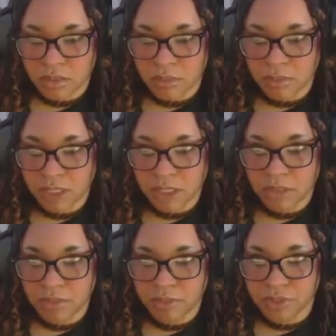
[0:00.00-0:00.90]
Maybe I can
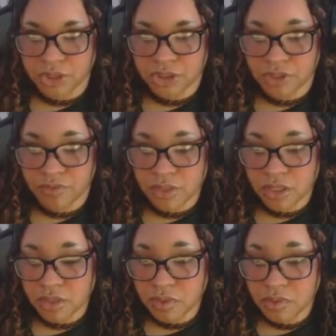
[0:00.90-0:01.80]
put a bookshelf in
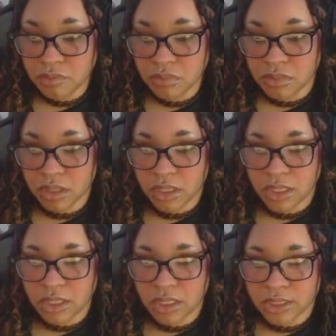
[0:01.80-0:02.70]
their room?
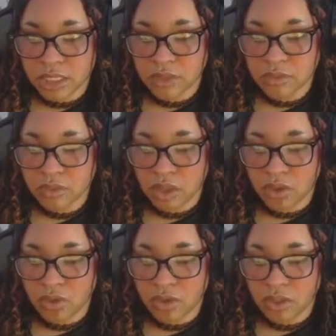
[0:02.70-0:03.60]
Because I don't
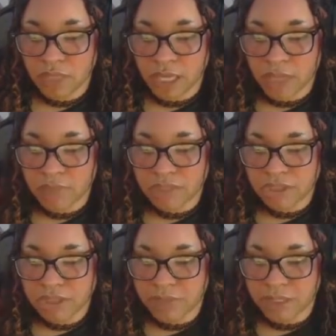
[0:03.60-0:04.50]
know if we have
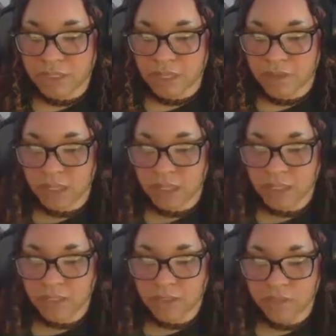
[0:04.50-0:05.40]
much space out
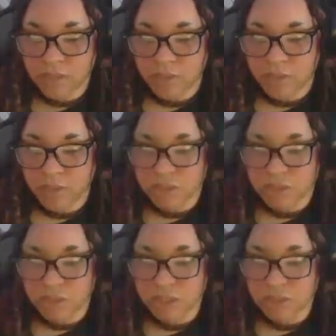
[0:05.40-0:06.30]
here to put one, so
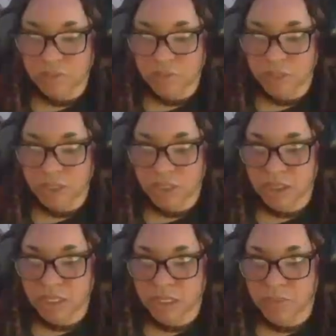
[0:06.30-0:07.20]
let's put one
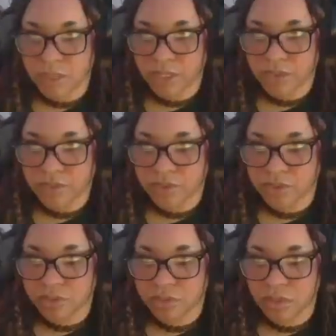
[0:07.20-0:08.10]
inside the parents'
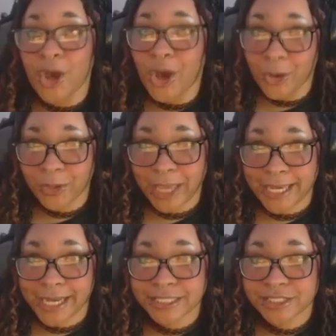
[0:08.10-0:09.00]
room. Okay
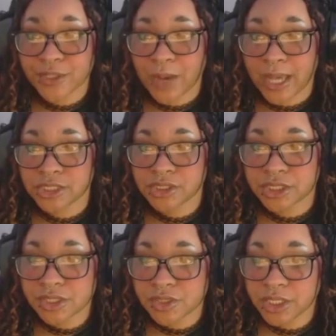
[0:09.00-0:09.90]
guys, so I
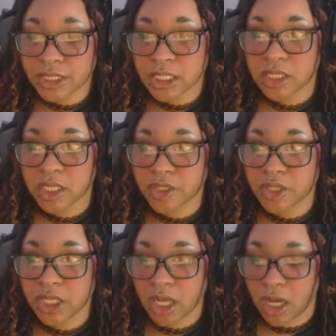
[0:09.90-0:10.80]
just started
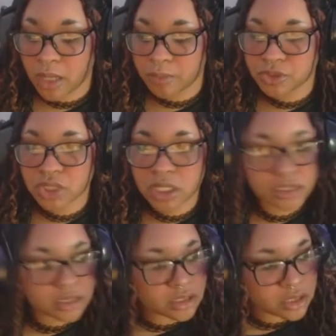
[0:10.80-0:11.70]
cluttering up
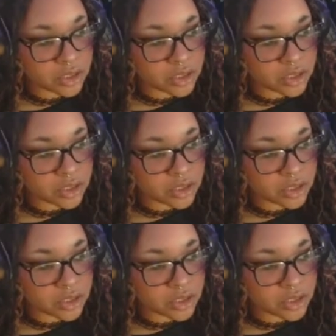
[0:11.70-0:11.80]
just a little